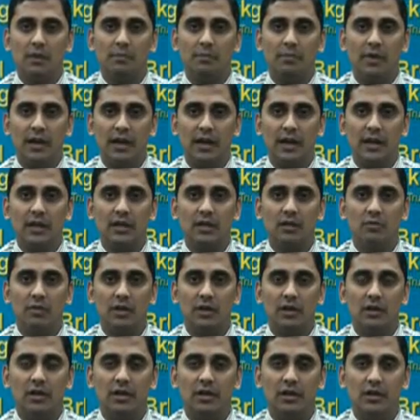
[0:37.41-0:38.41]
But again, I think
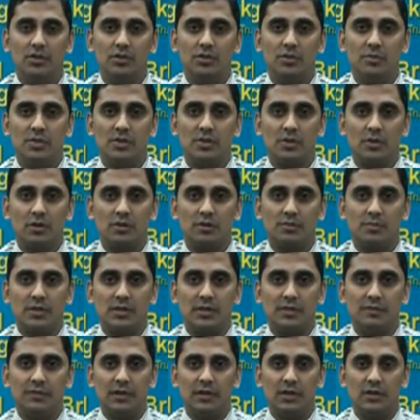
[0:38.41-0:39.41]
one really needs to be stock
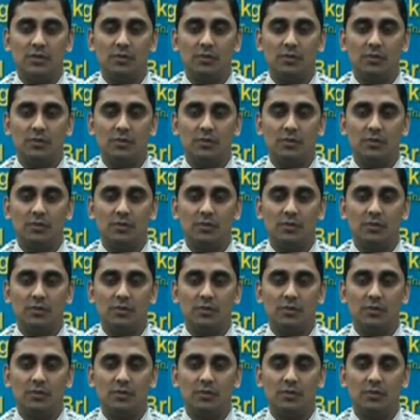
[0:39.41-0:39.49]
specific.